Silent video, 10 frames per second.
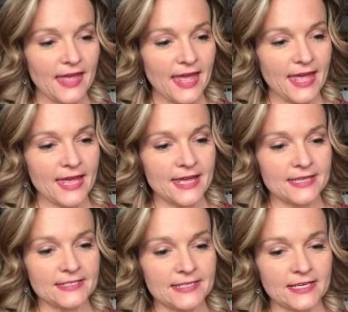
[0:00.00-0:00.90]

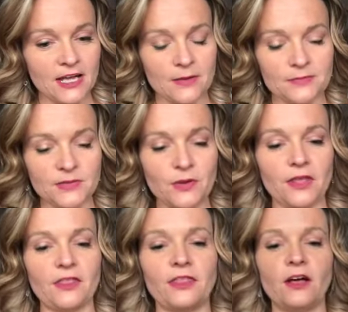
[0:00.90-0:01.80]
And it comes
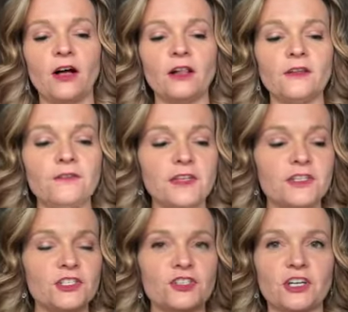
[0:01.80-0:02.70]
with all of the
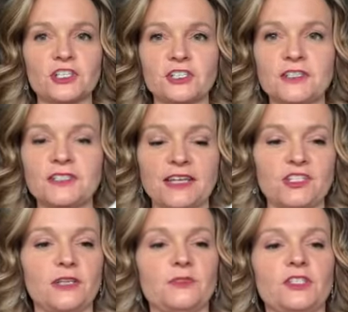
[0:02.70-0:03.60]
instructions.
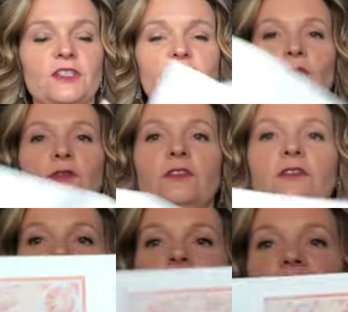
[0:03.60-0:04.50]
Actually, I'm just gonna hold
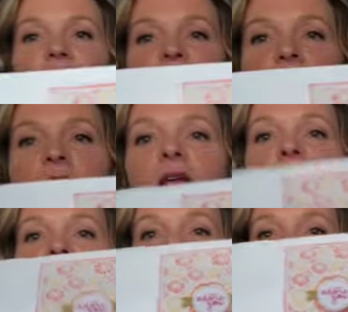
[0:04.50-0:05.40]
the instructions up.
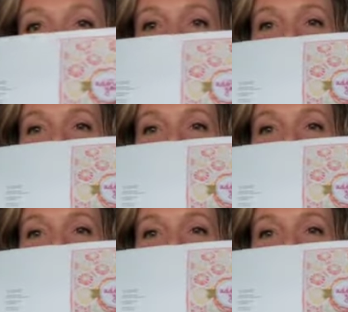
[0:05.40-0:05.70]
To make